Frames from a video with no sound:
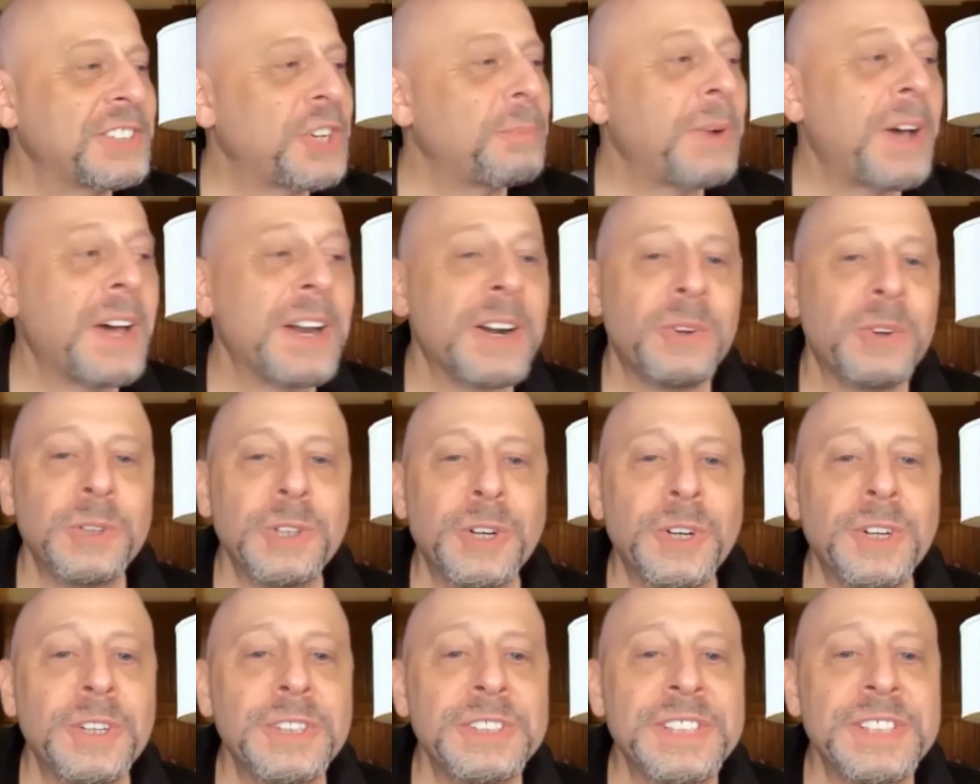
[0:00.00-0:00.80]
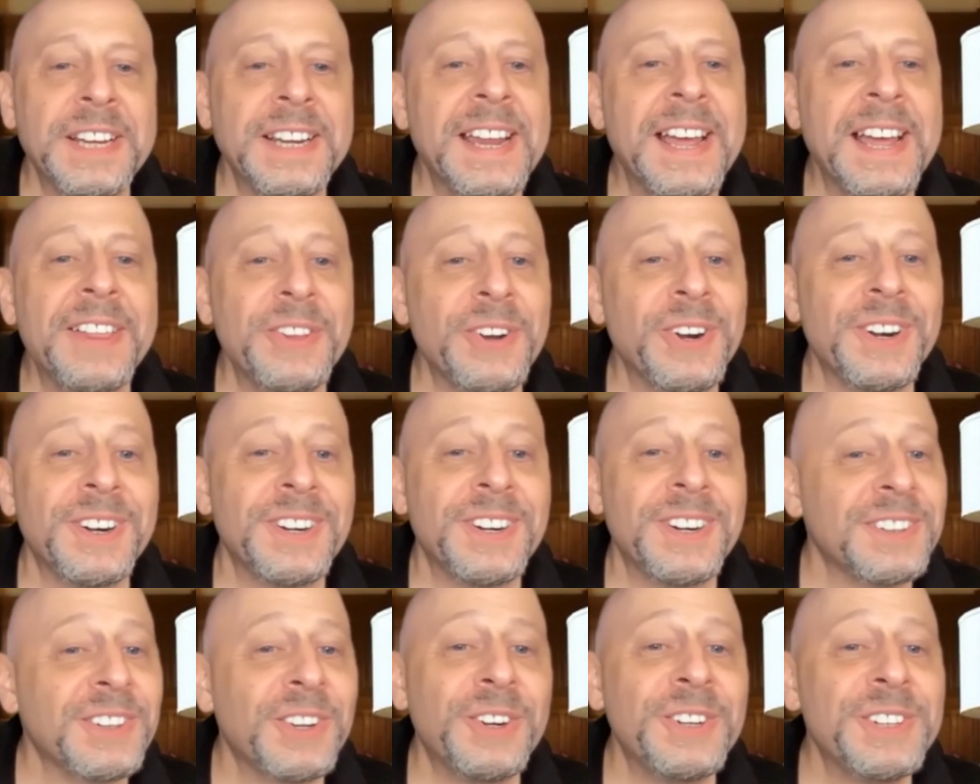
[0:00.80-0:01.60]
our motto, learn together.
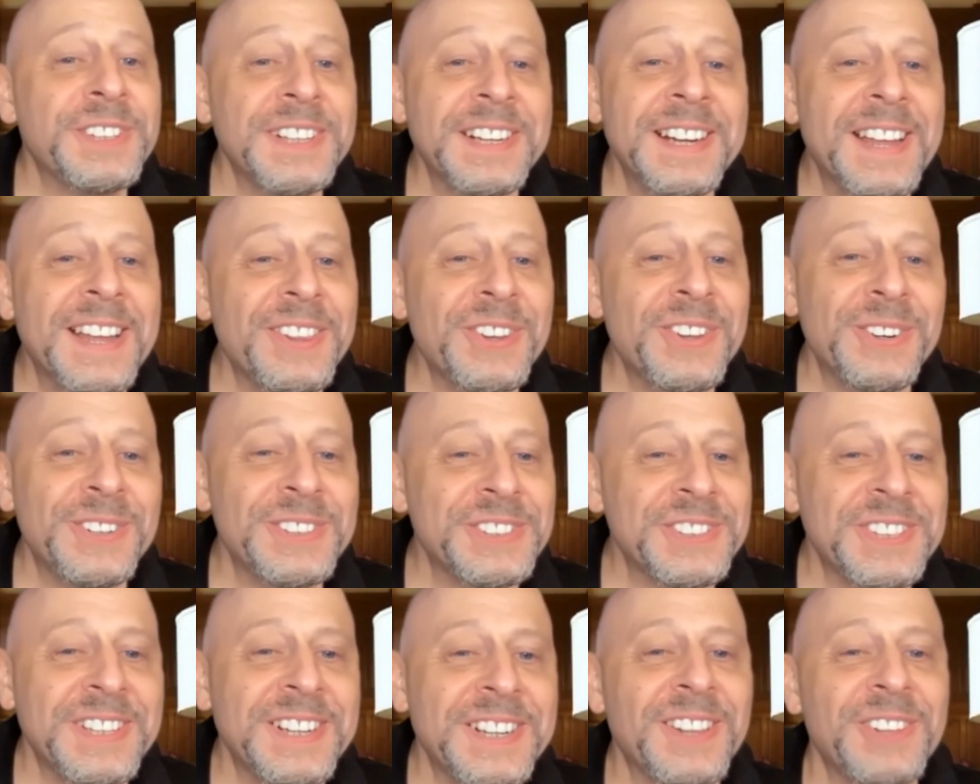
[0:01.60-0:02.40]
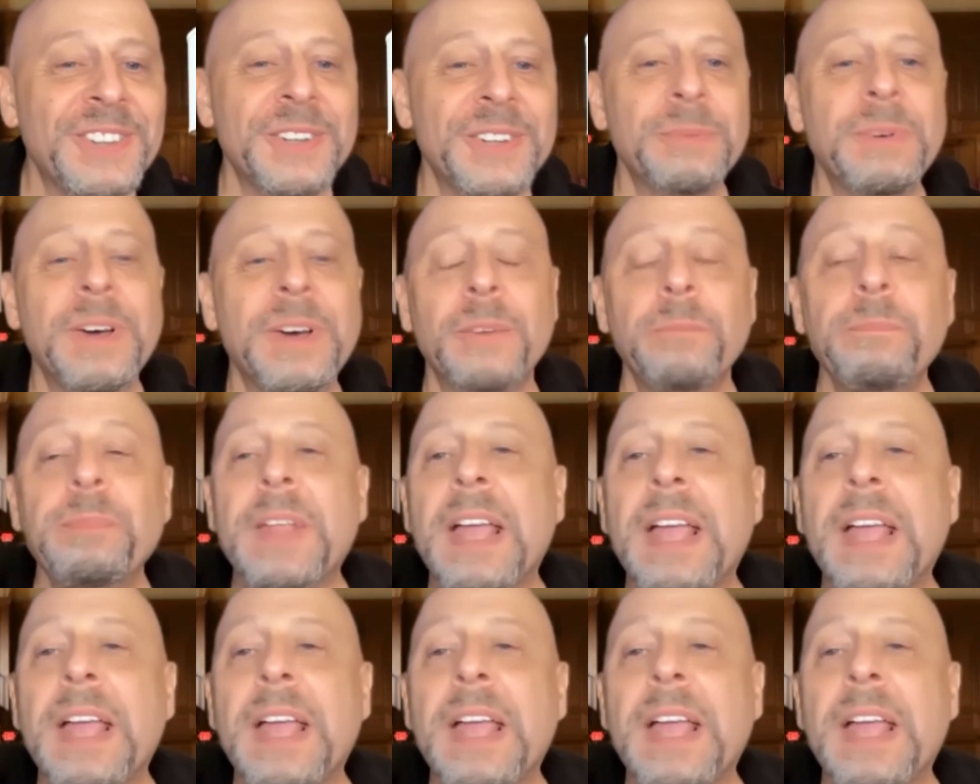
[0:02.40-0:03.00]
Learn together is the Yellowdig motto.